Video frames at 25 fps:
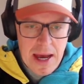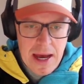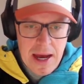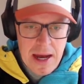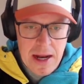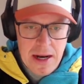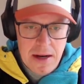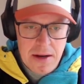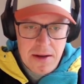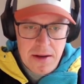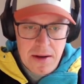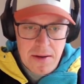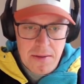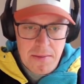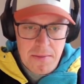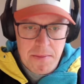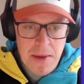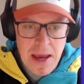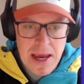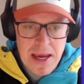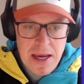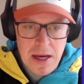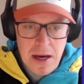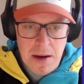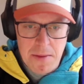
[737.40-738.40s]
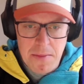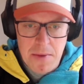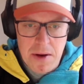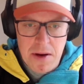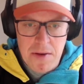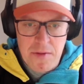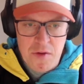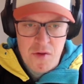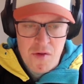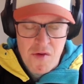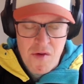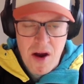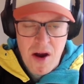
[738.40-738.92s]
and make up
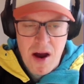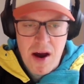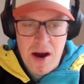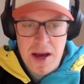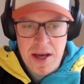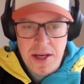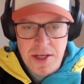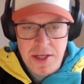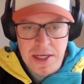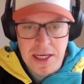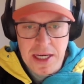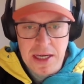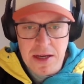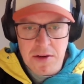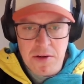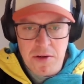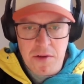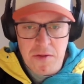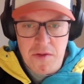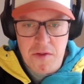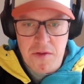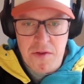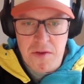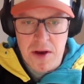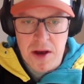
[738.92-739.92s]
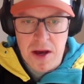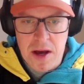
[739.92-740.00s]
a variety of